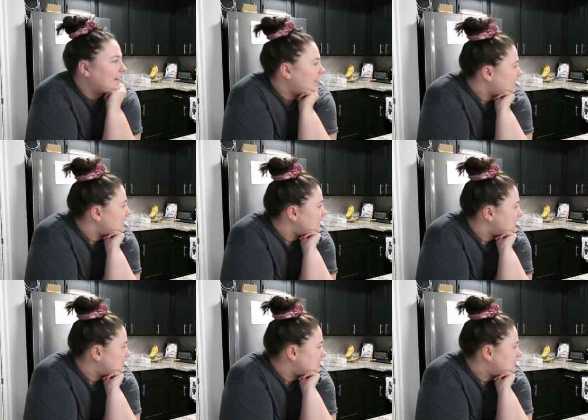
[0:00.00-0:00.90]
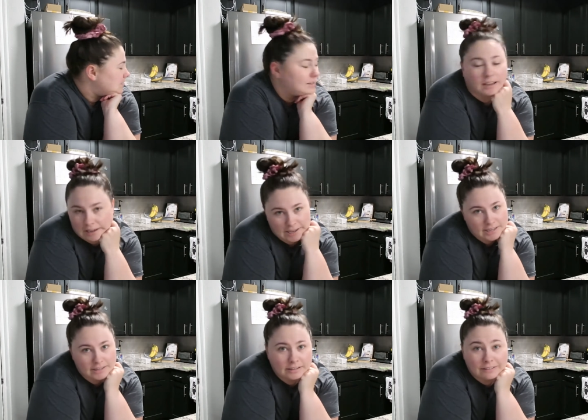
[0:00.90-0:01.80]
It is
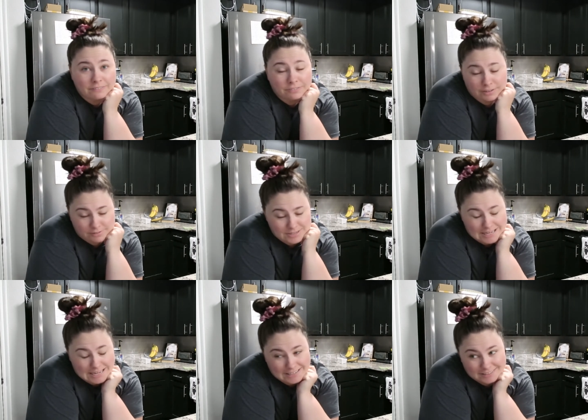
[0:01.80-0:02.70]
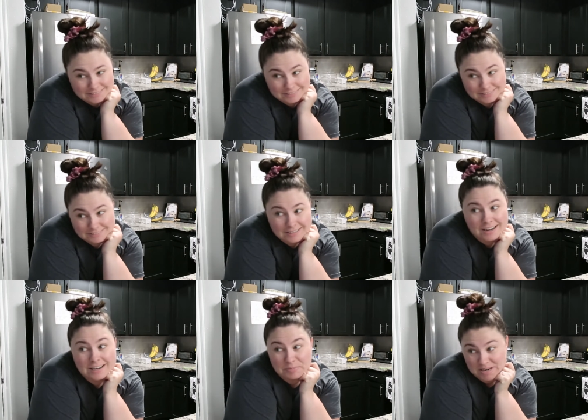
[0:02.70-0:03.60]
8:50
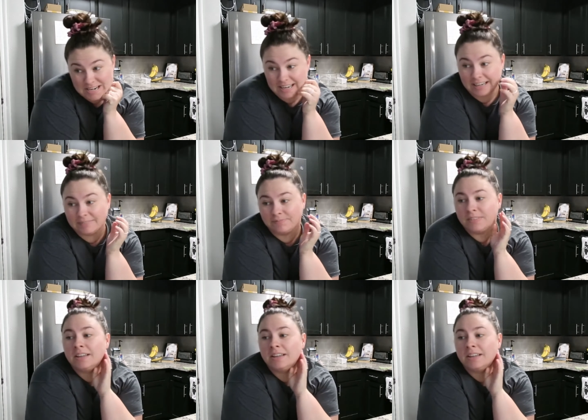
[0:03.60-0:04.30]
on Monday.